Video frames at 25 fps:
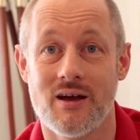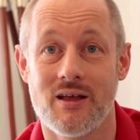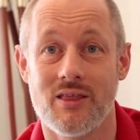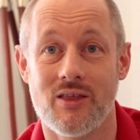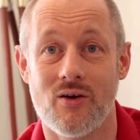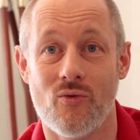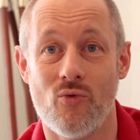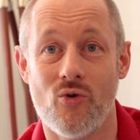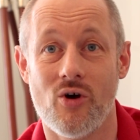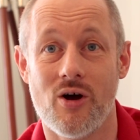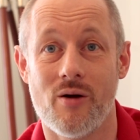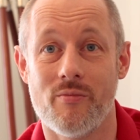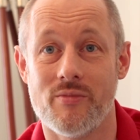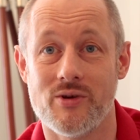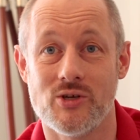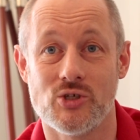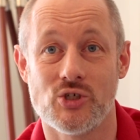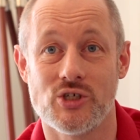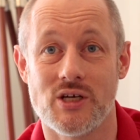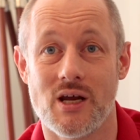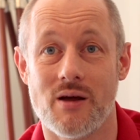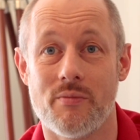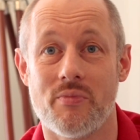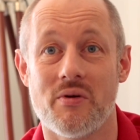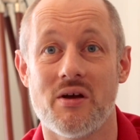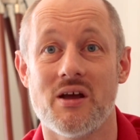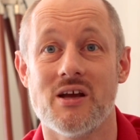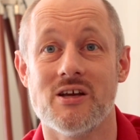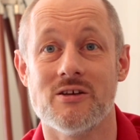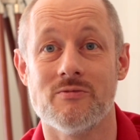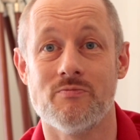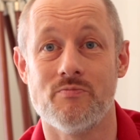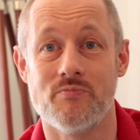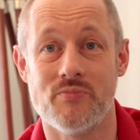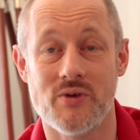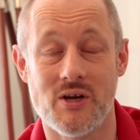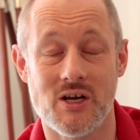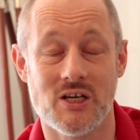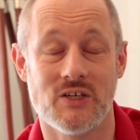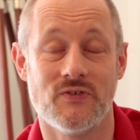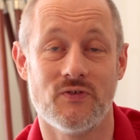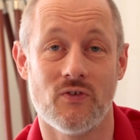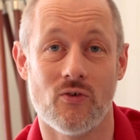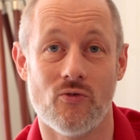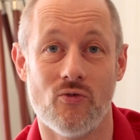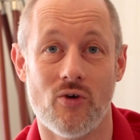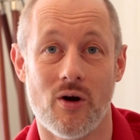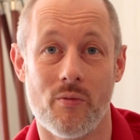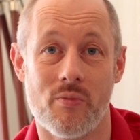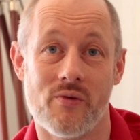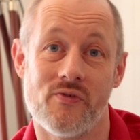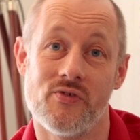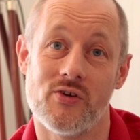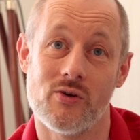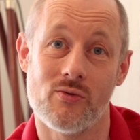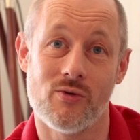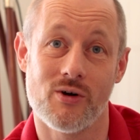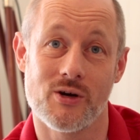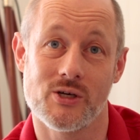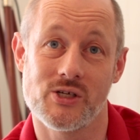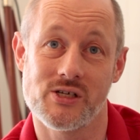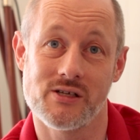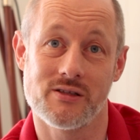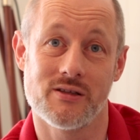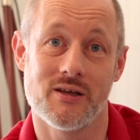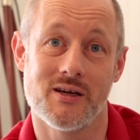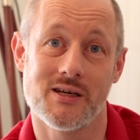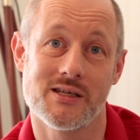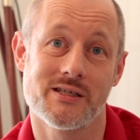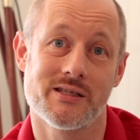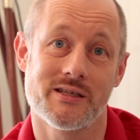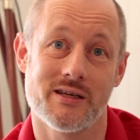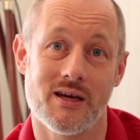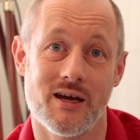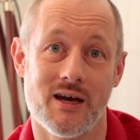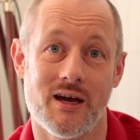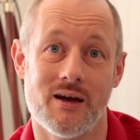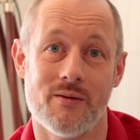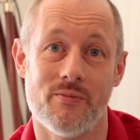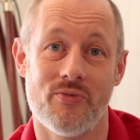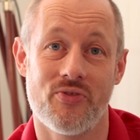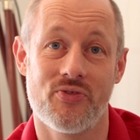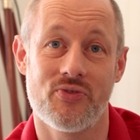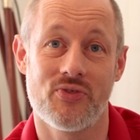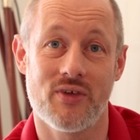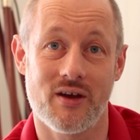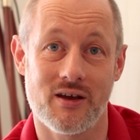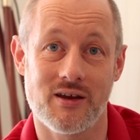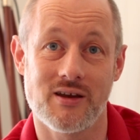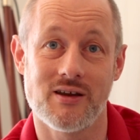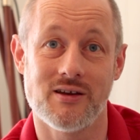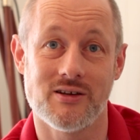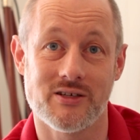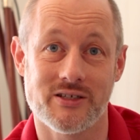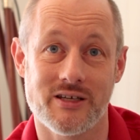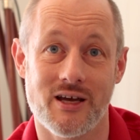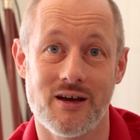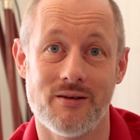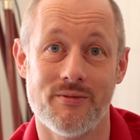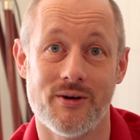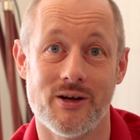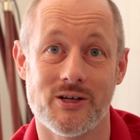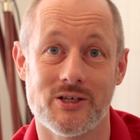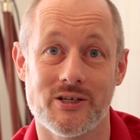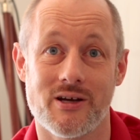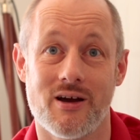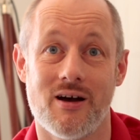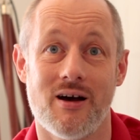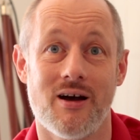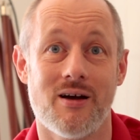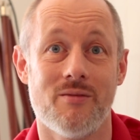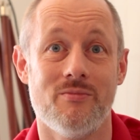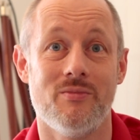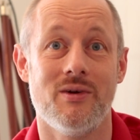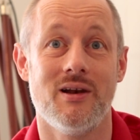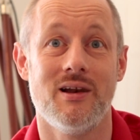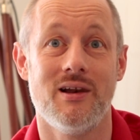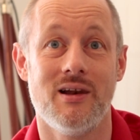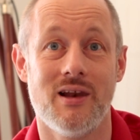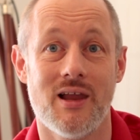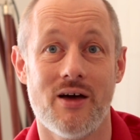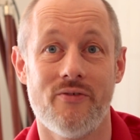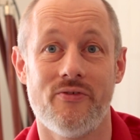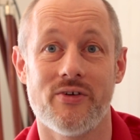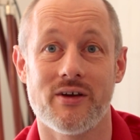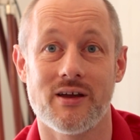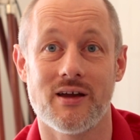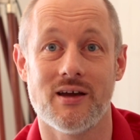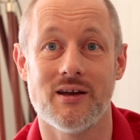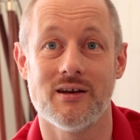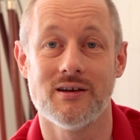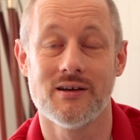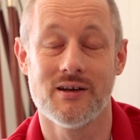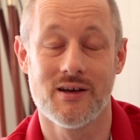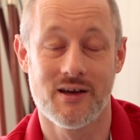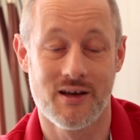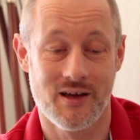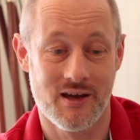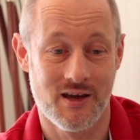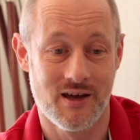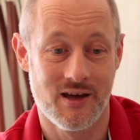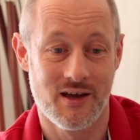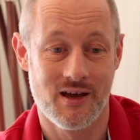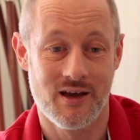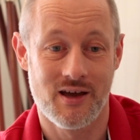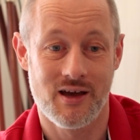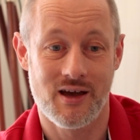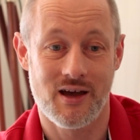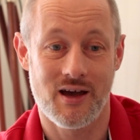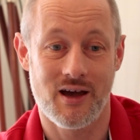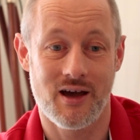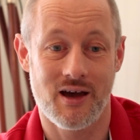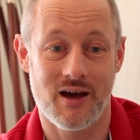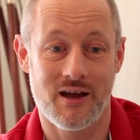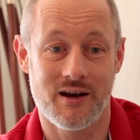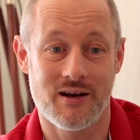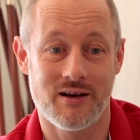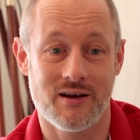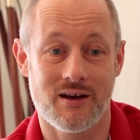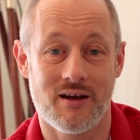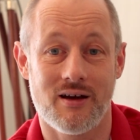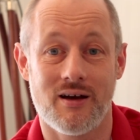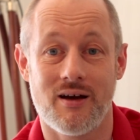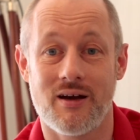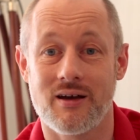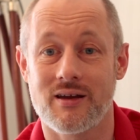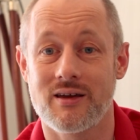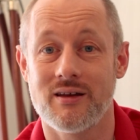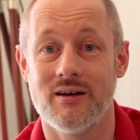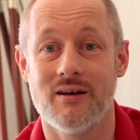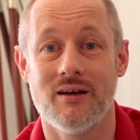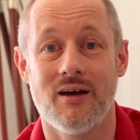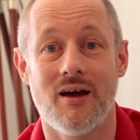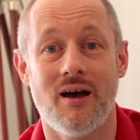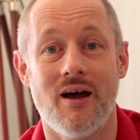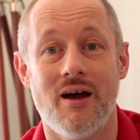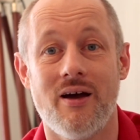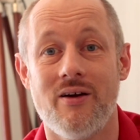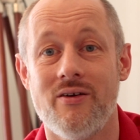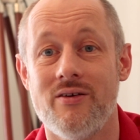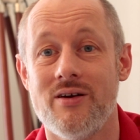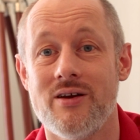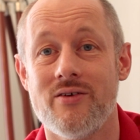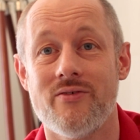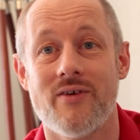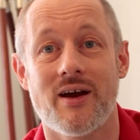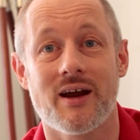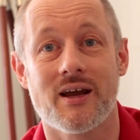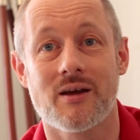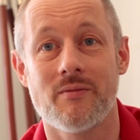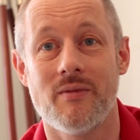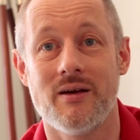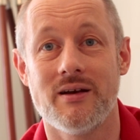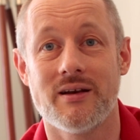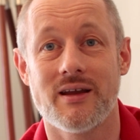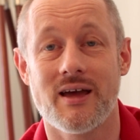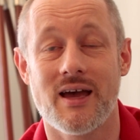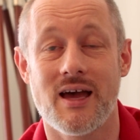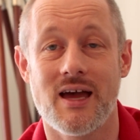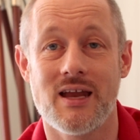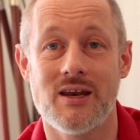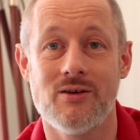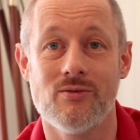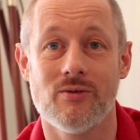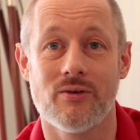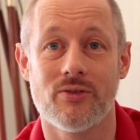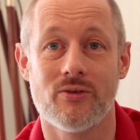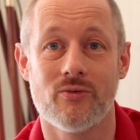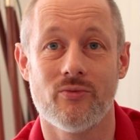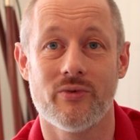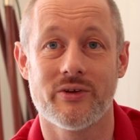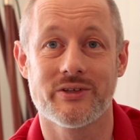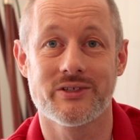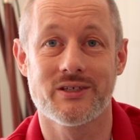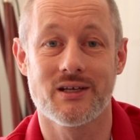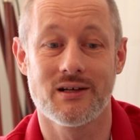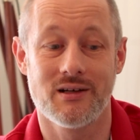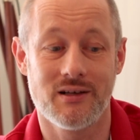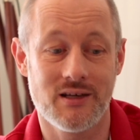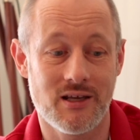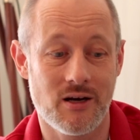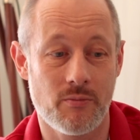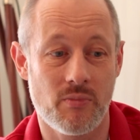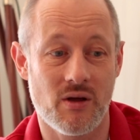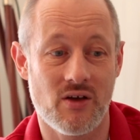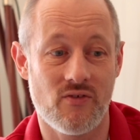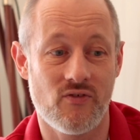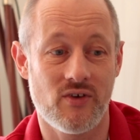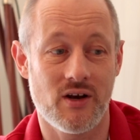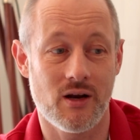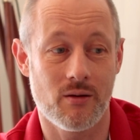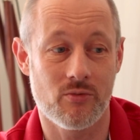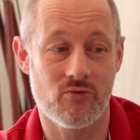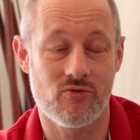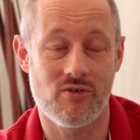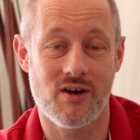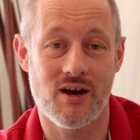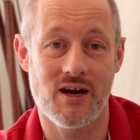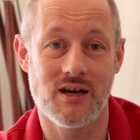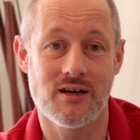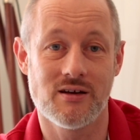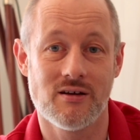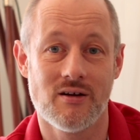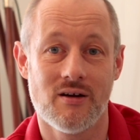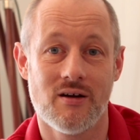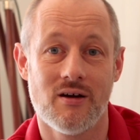The workmanship is beautiful, Rob, if you're watching this. Thank you so much. I'm loving it, and I can only recommend anyone that wants a little bit of an upgrade